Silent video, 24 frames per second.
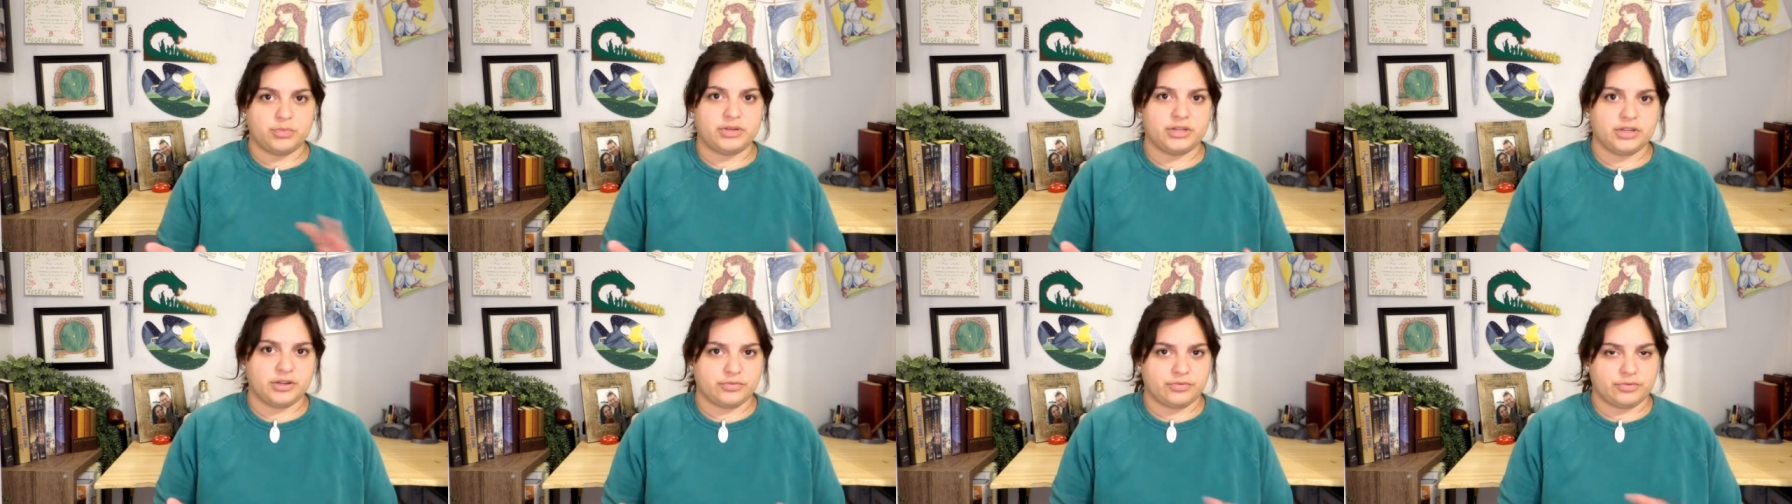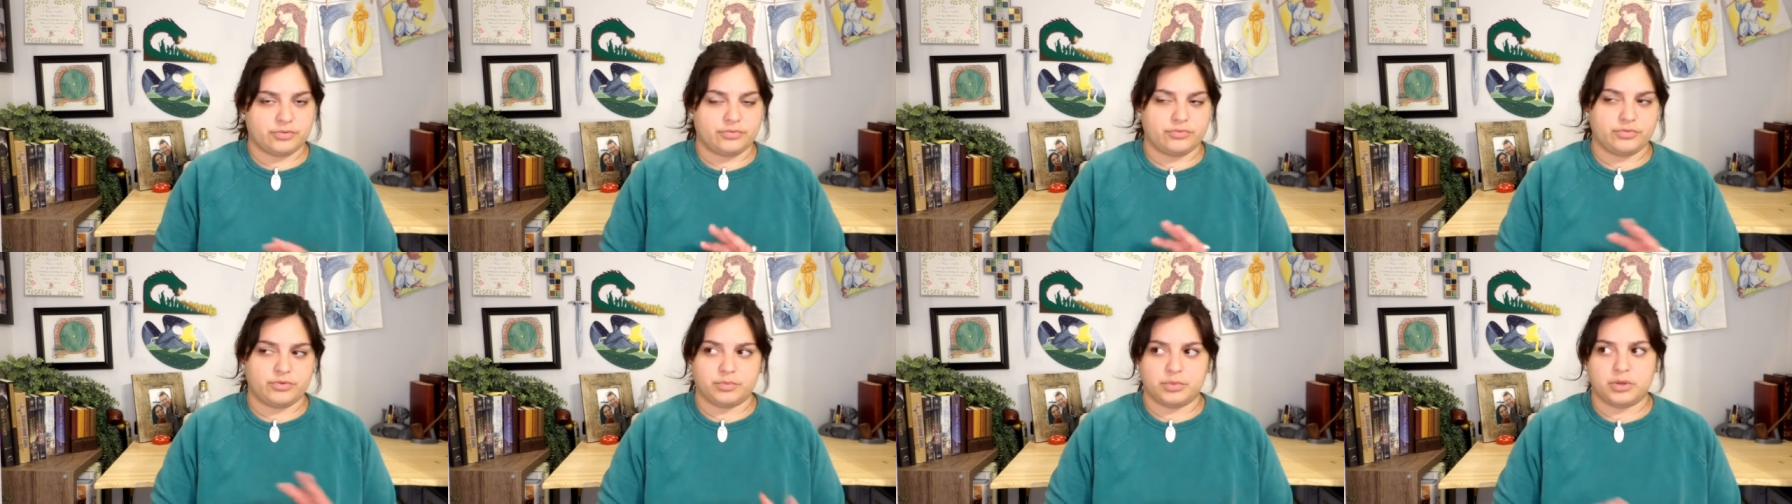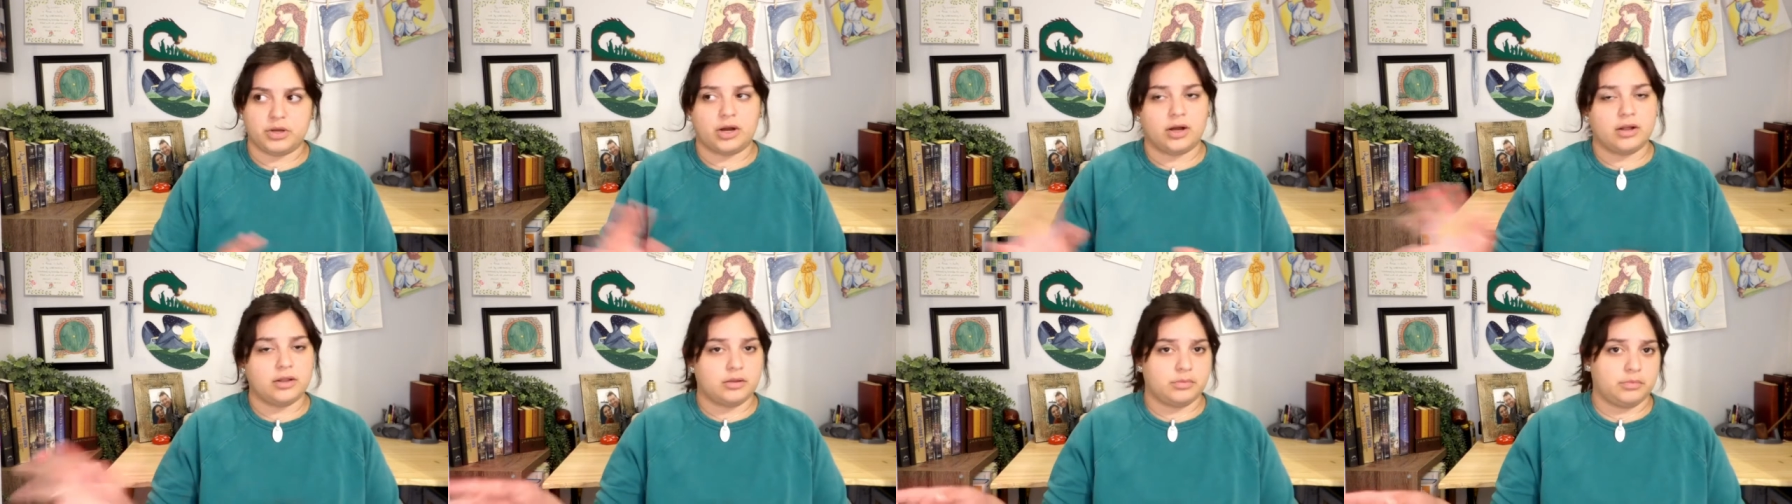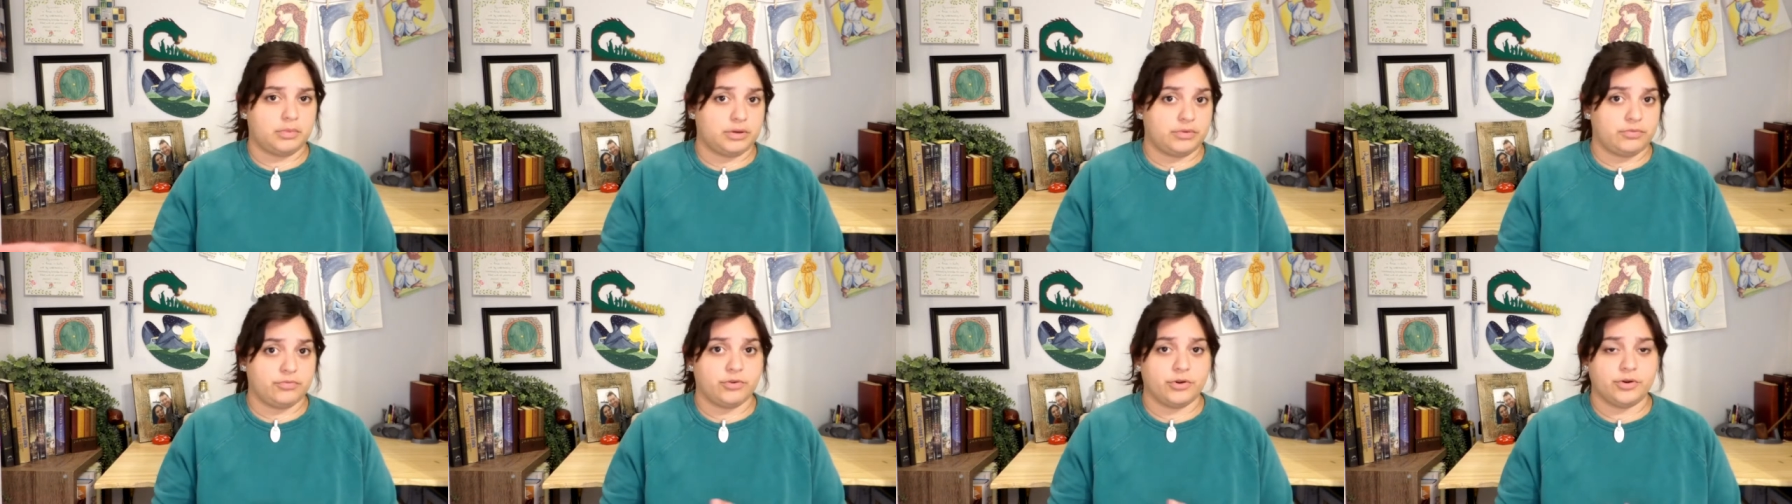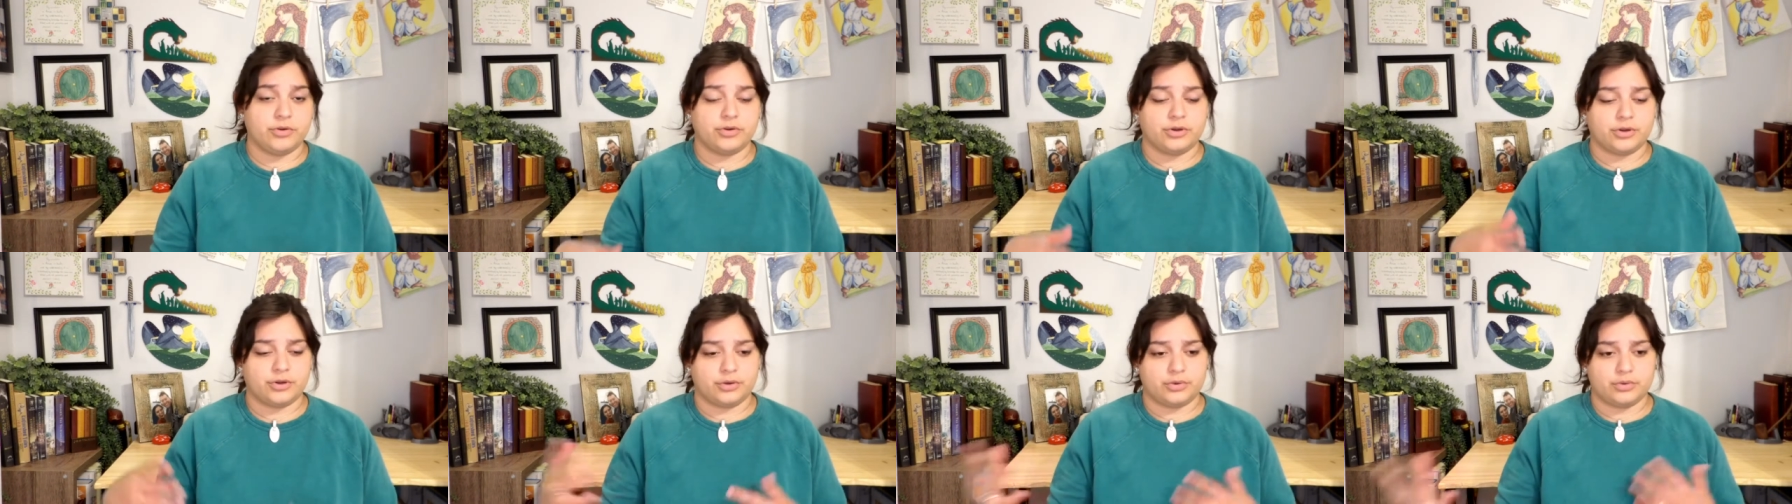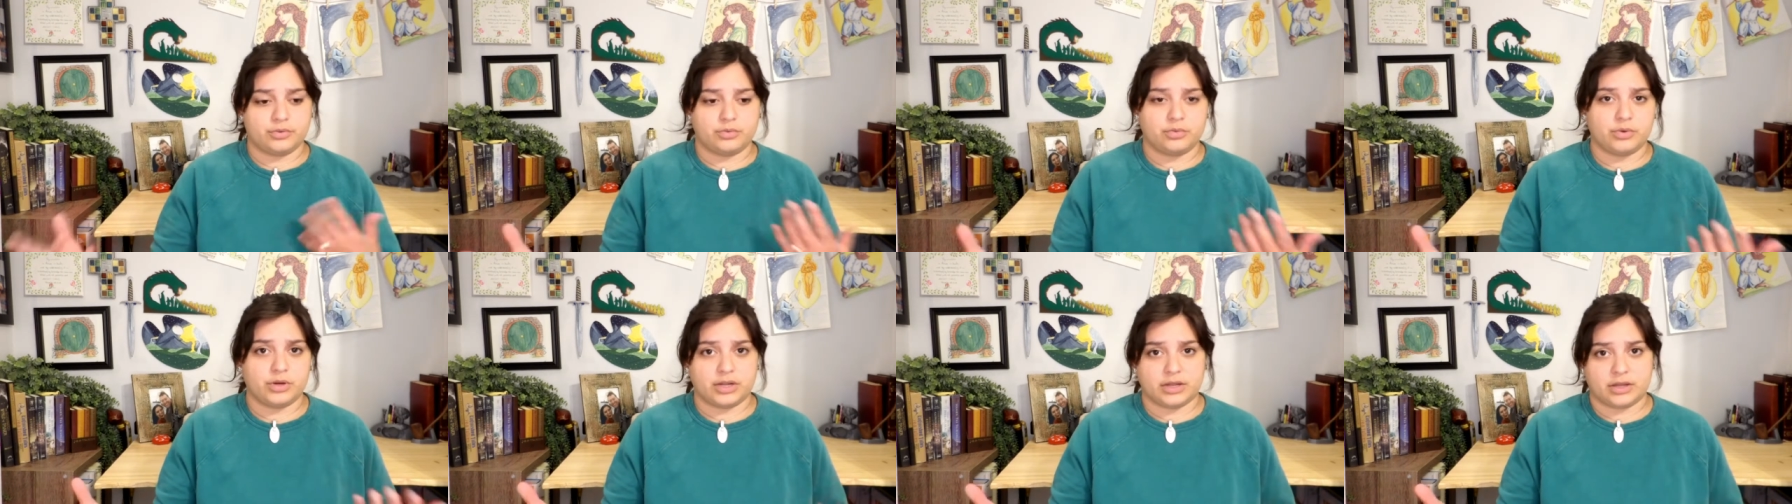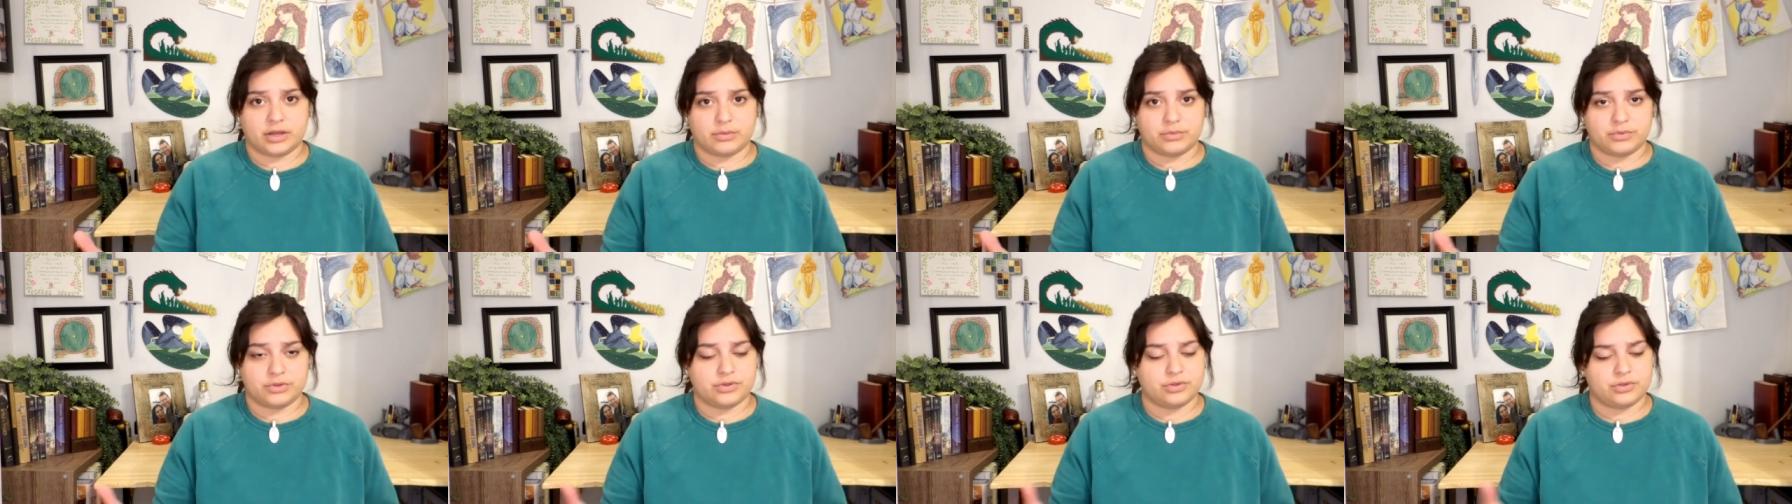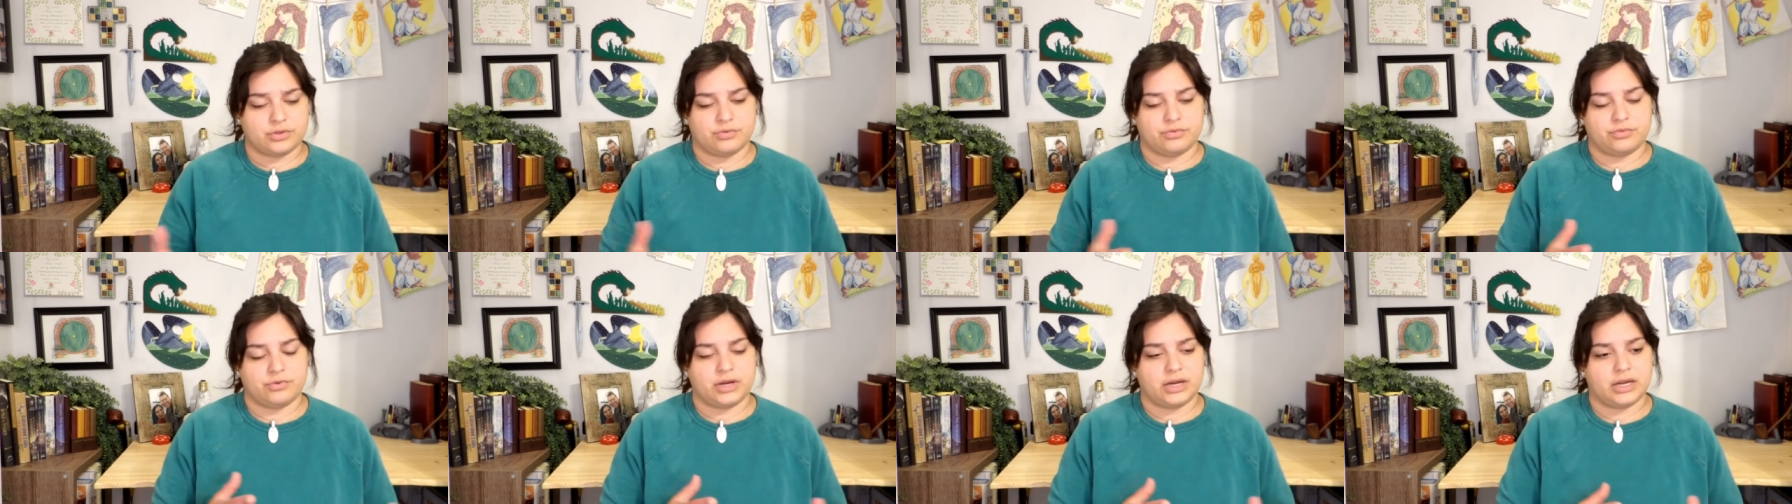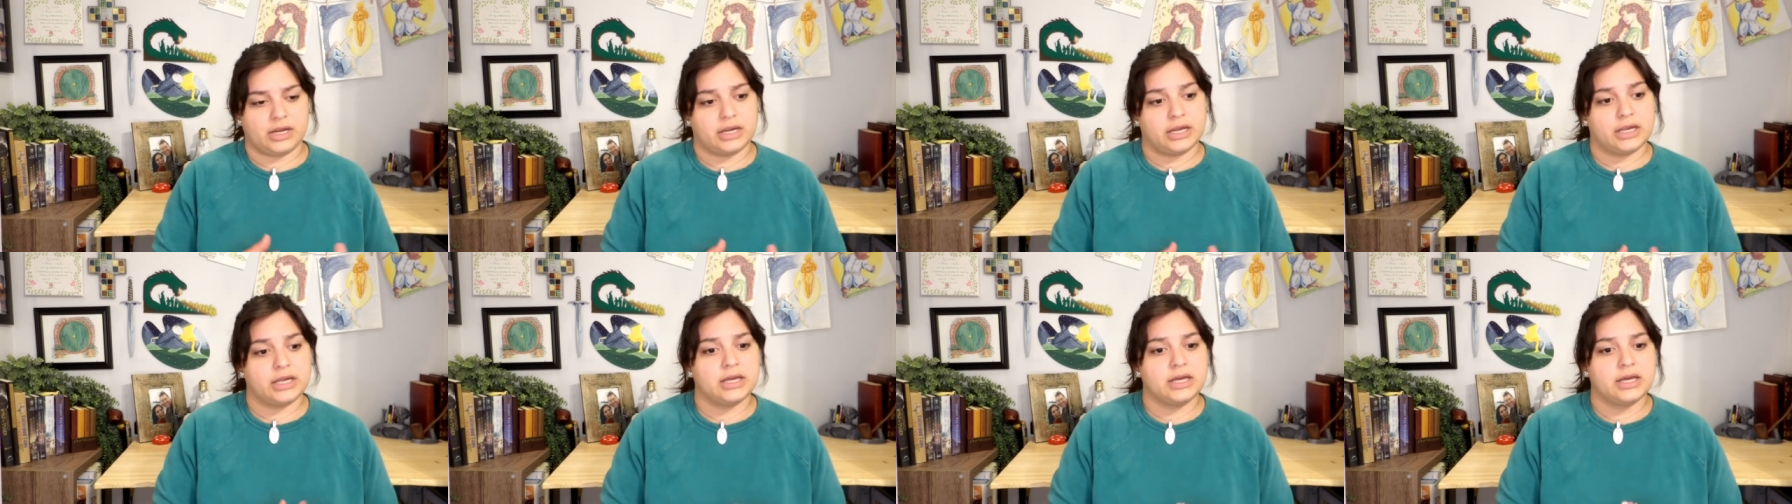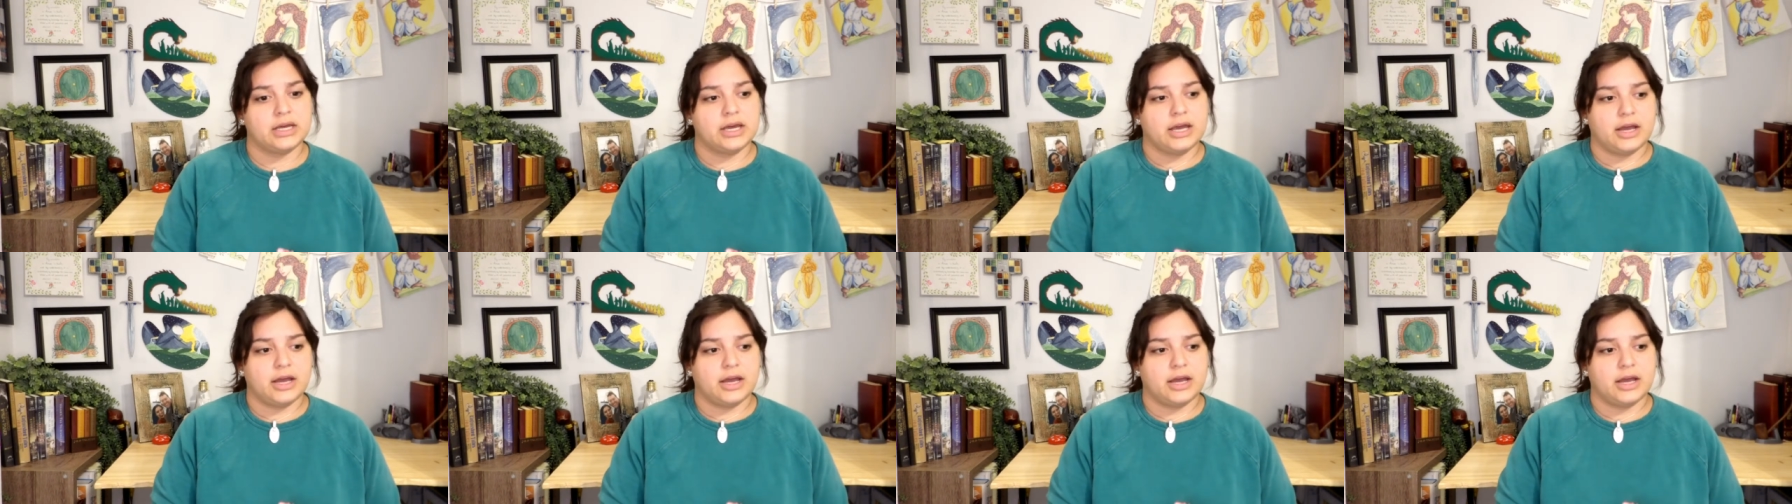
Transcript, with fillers: bit different from Gollum and Frodo when it comes to the ring,